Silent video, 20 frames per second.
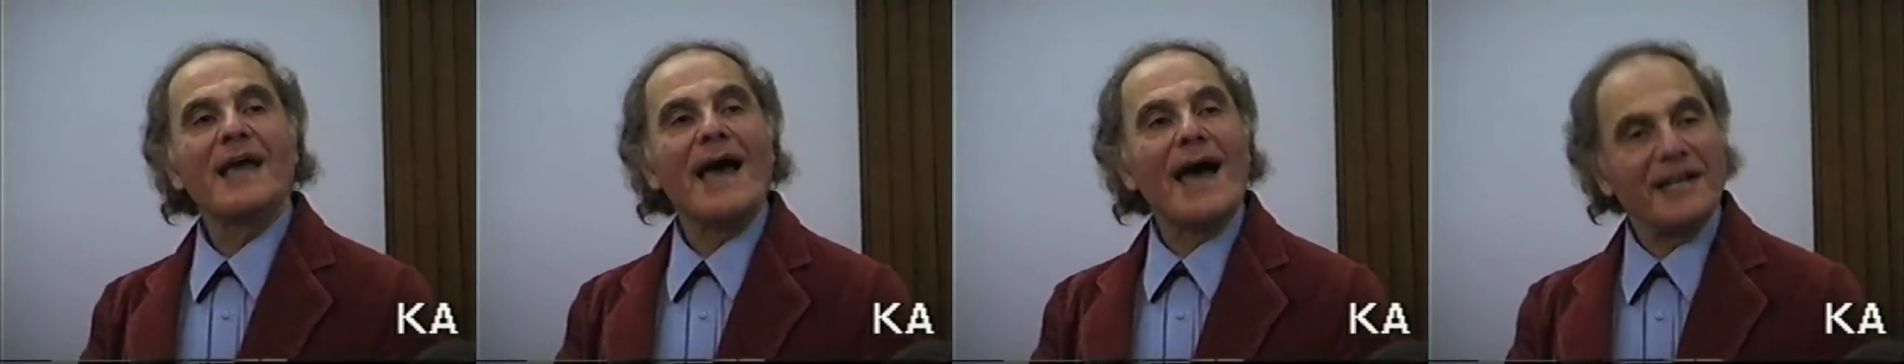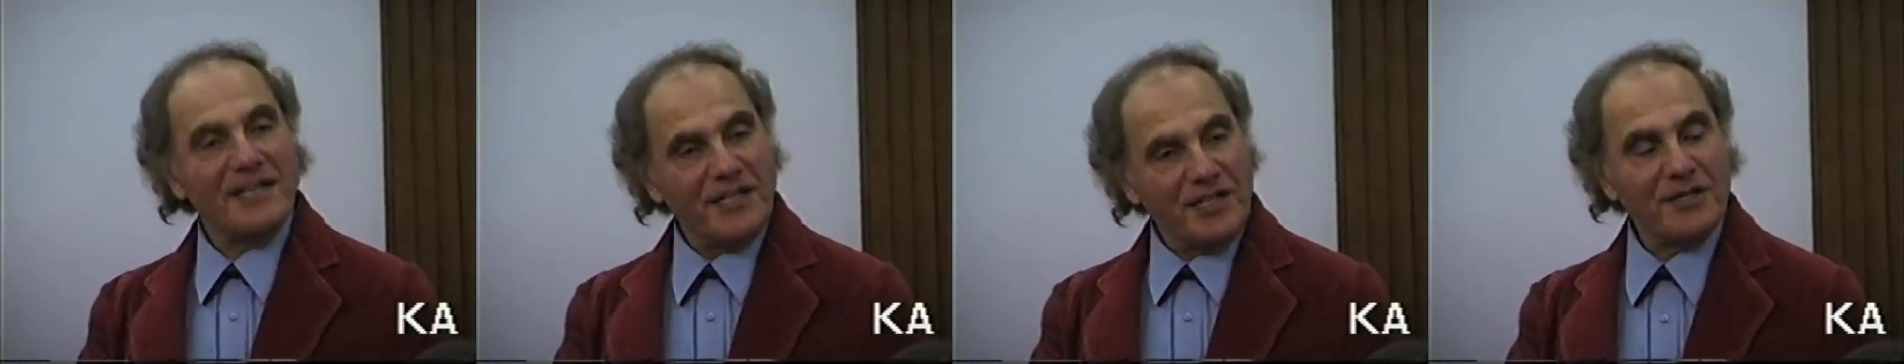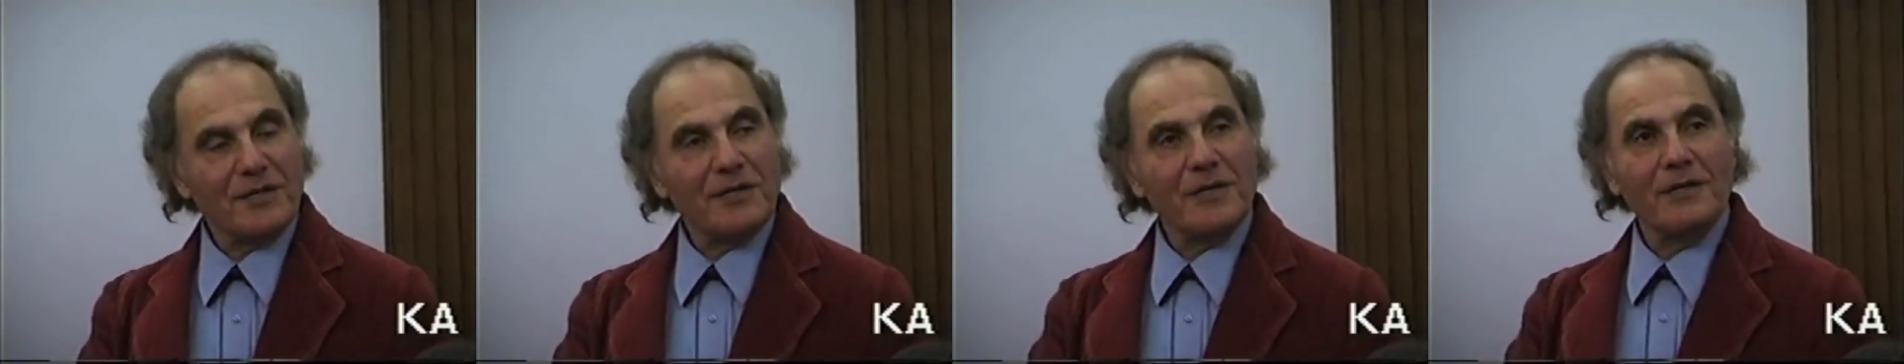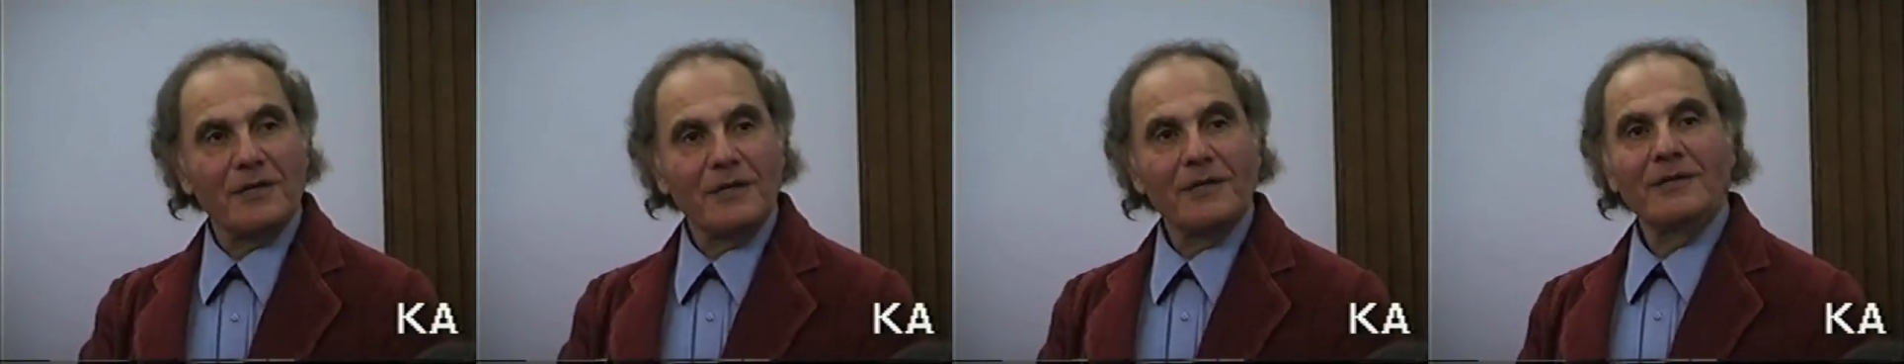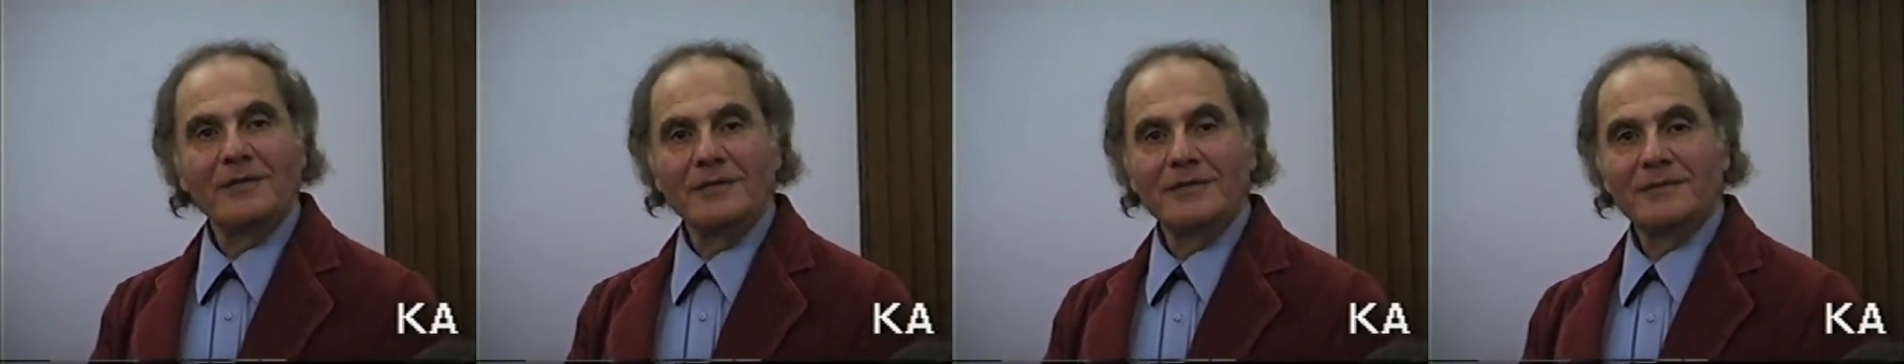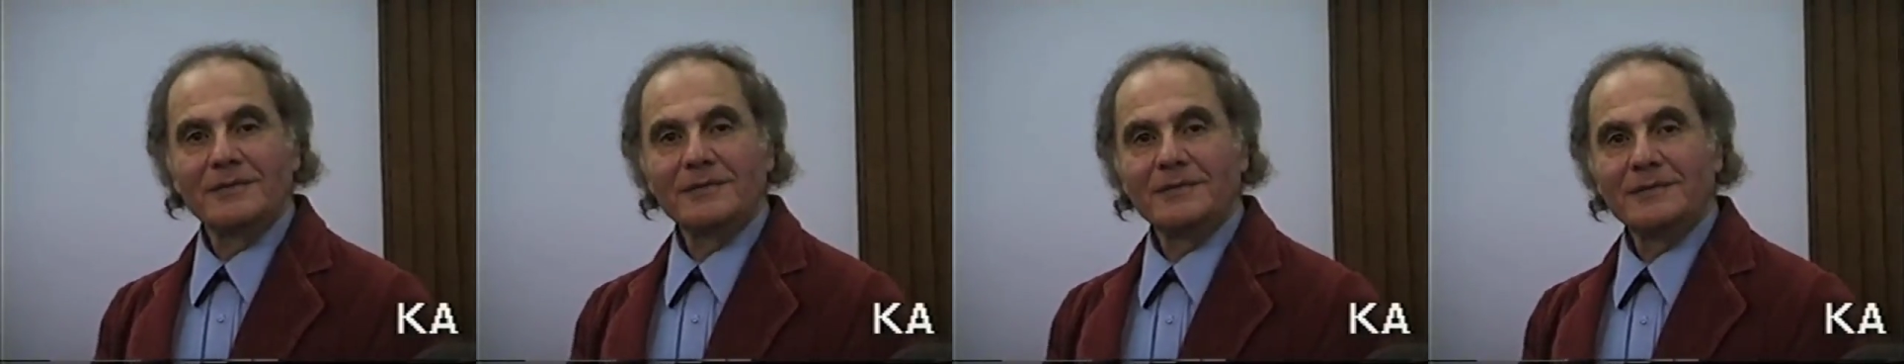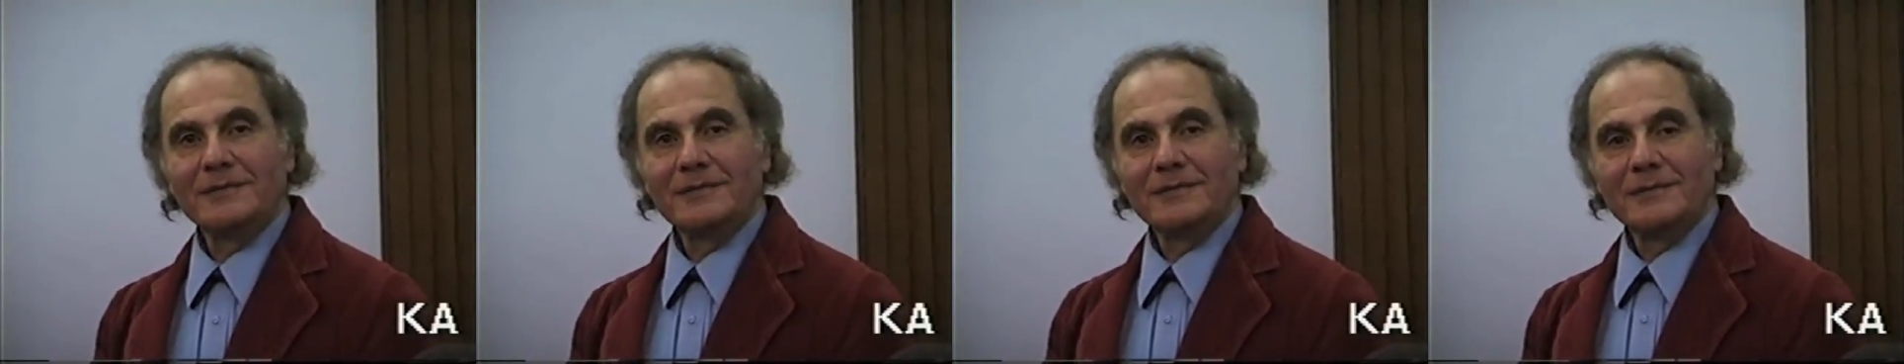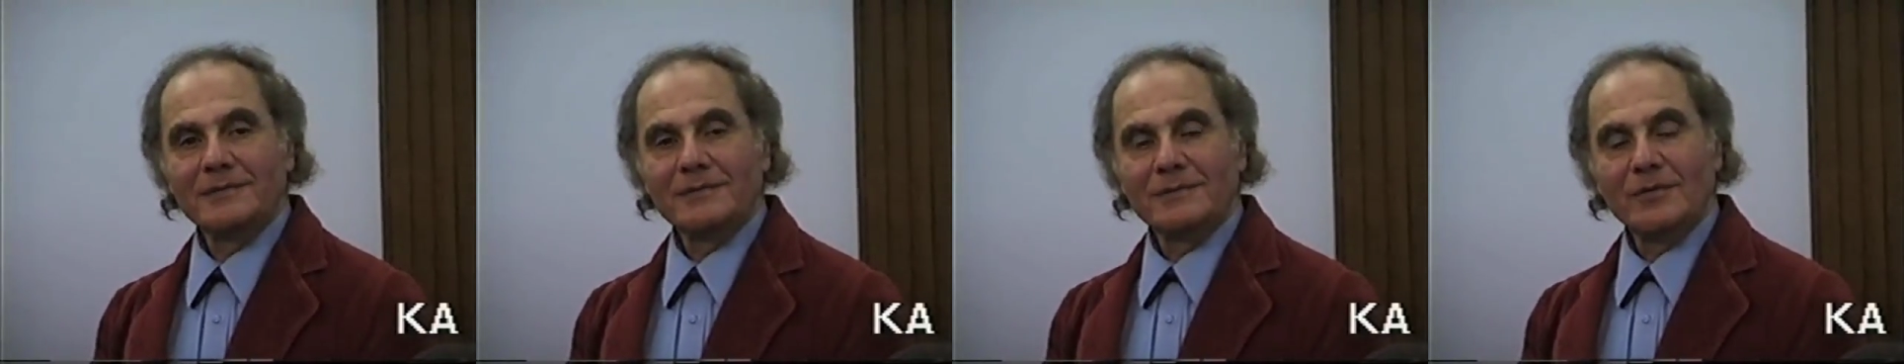canticle,
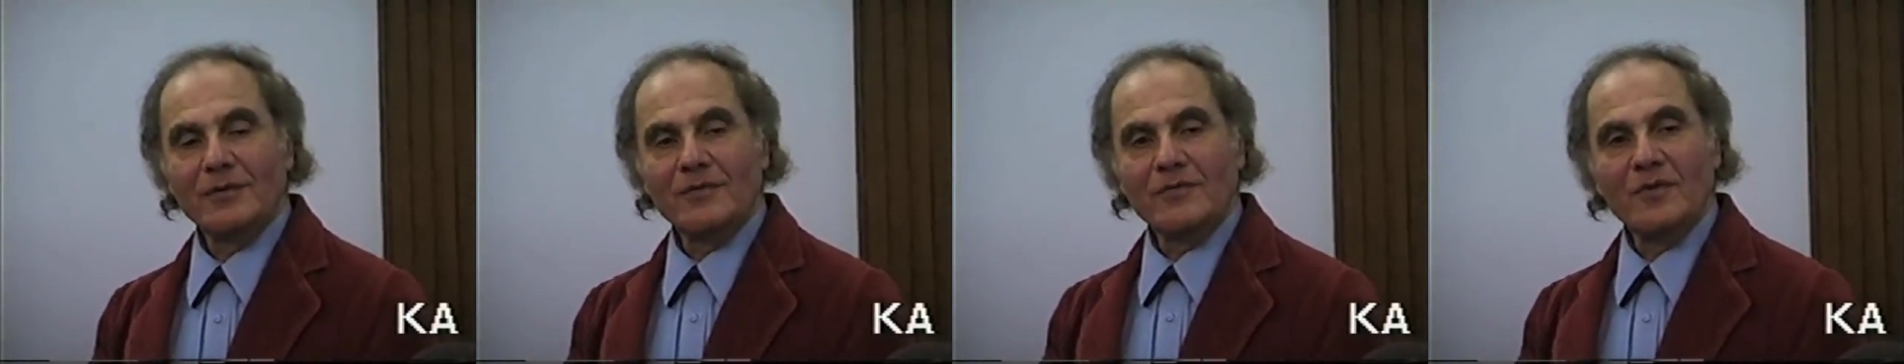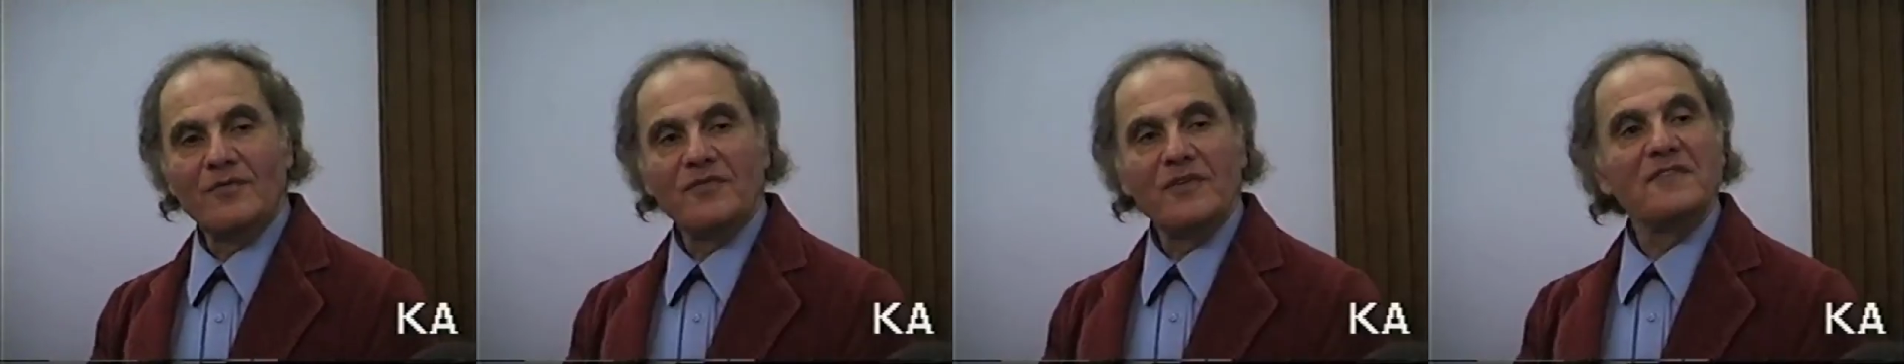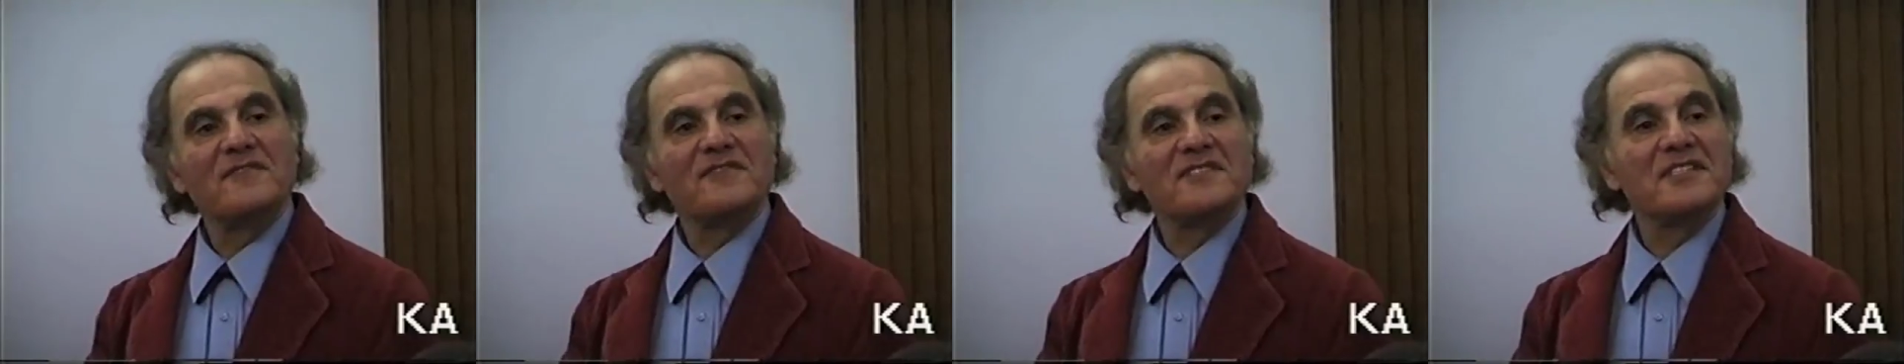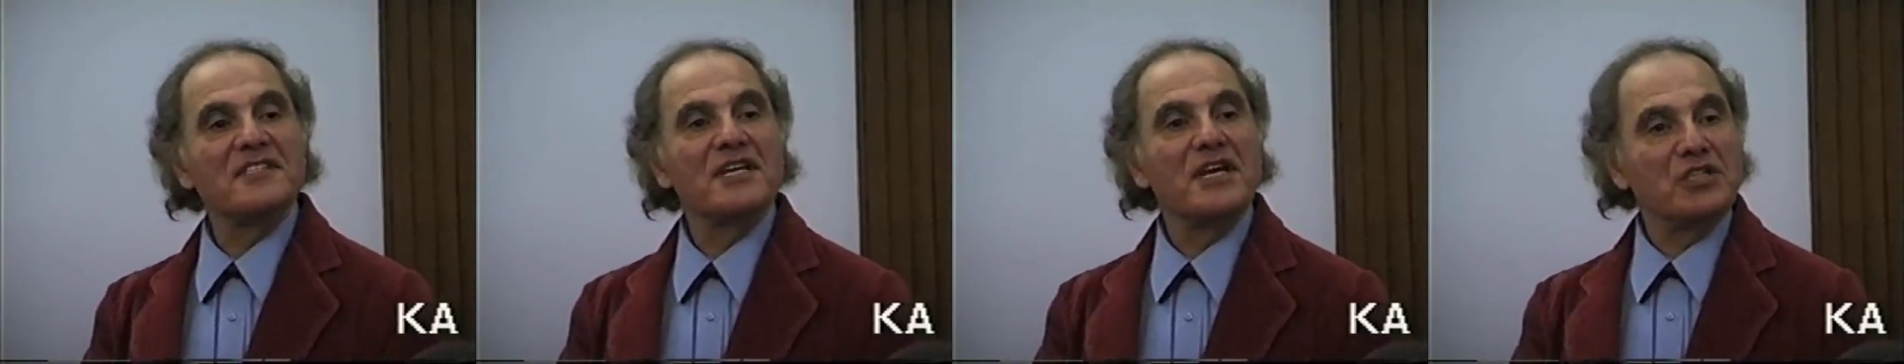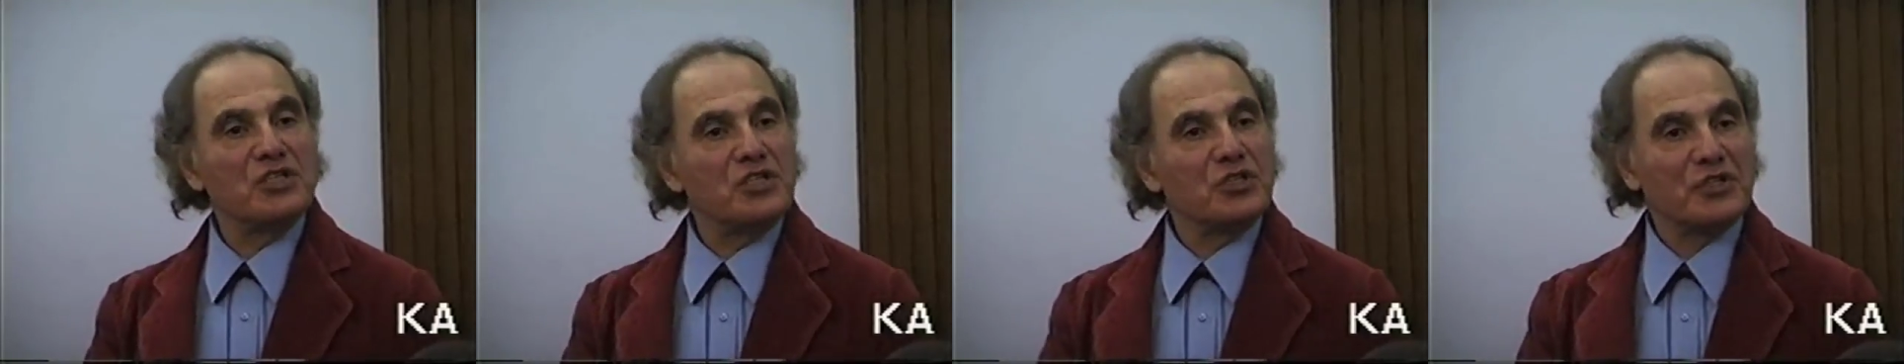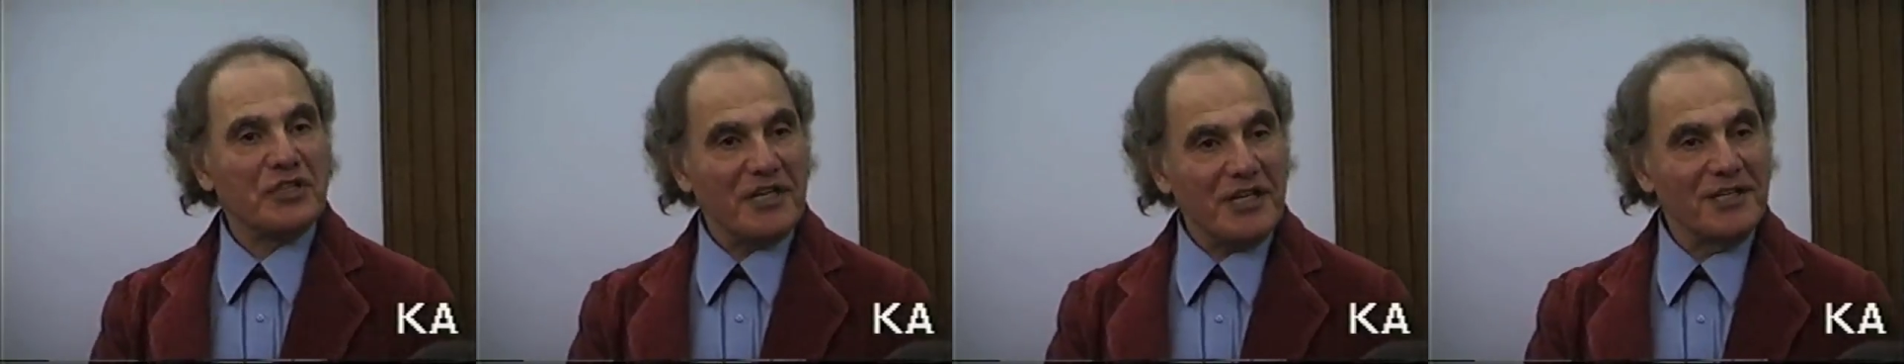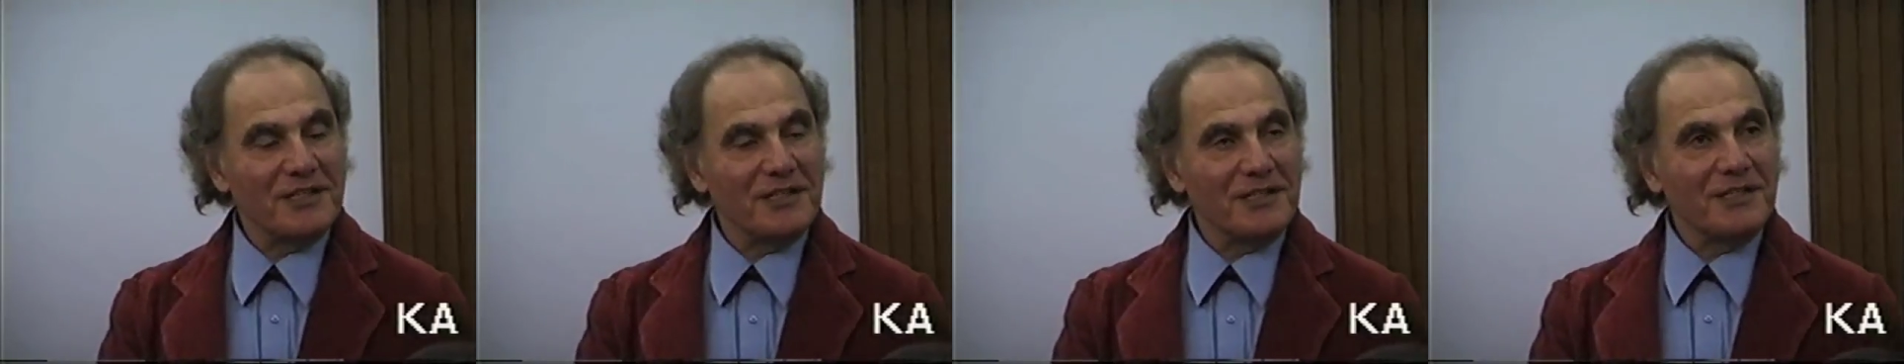the 5th century,